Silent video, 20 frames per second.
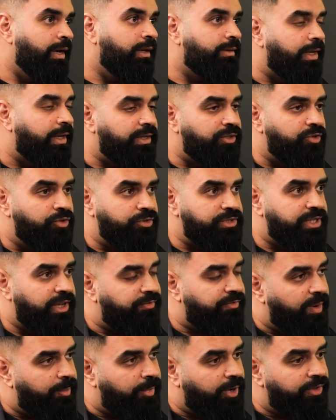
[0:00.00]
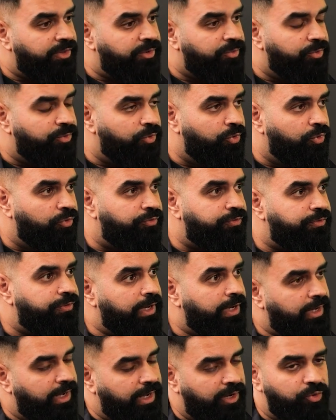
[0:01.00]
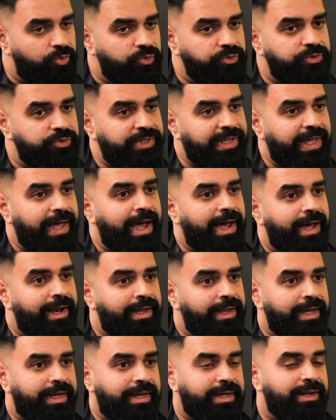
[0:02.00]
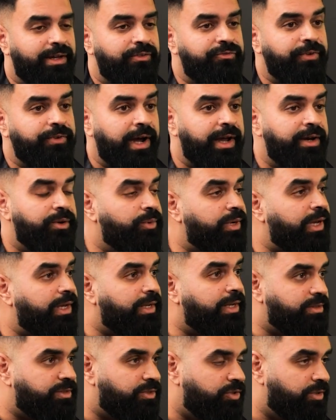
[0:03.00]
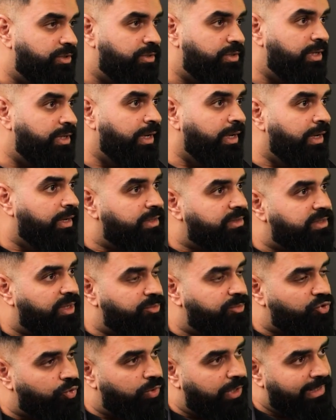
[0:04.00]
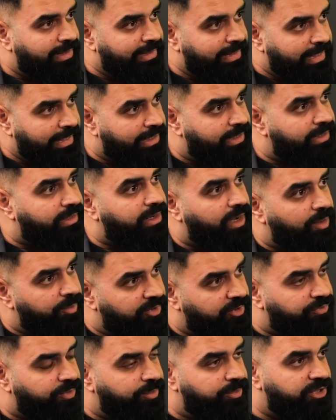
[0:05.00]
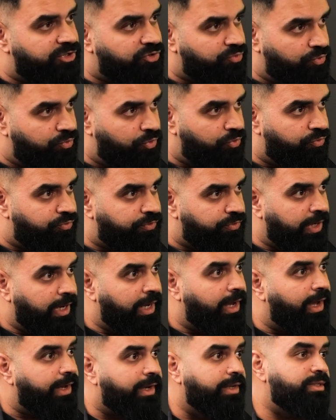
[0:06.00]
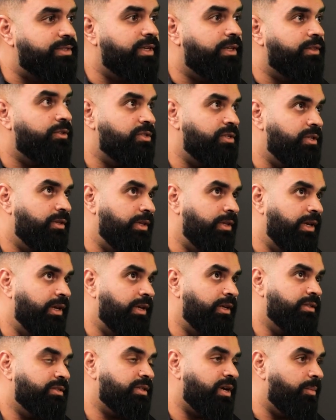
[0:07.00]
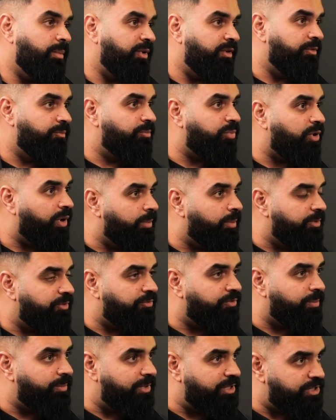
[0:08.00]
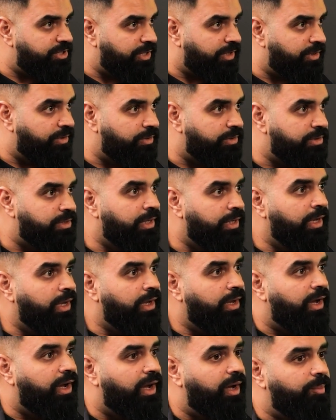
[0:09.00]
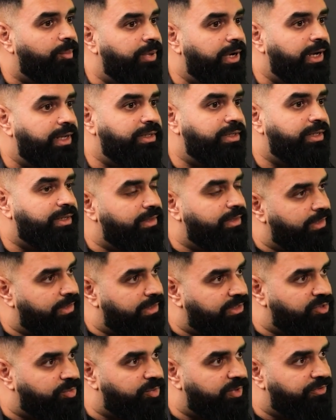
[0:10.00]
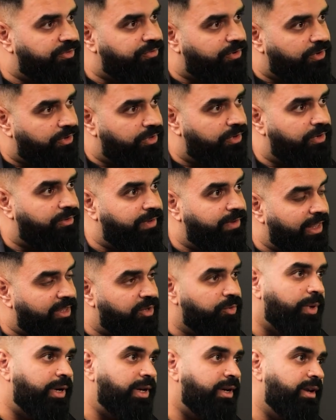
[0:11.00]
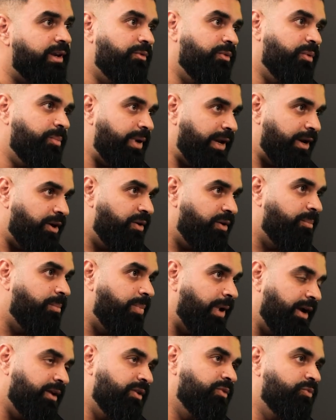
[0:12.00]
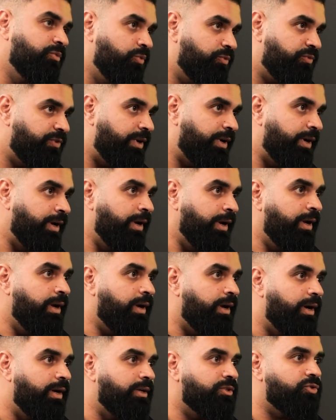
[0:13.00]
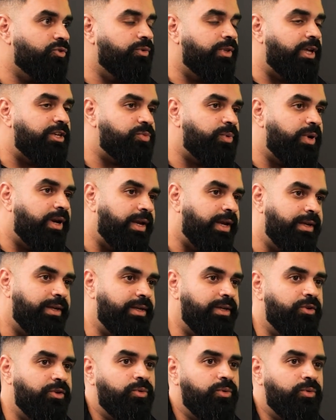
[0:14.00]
Like, say if I'm on the roof, I go into the attic and I find, okay, yes, there's some sort of leak coming from this roof. I could say there's a leak, it's coming probably from the shingles, but it needs to be further evaluated and repaired by a roofer. So that's why,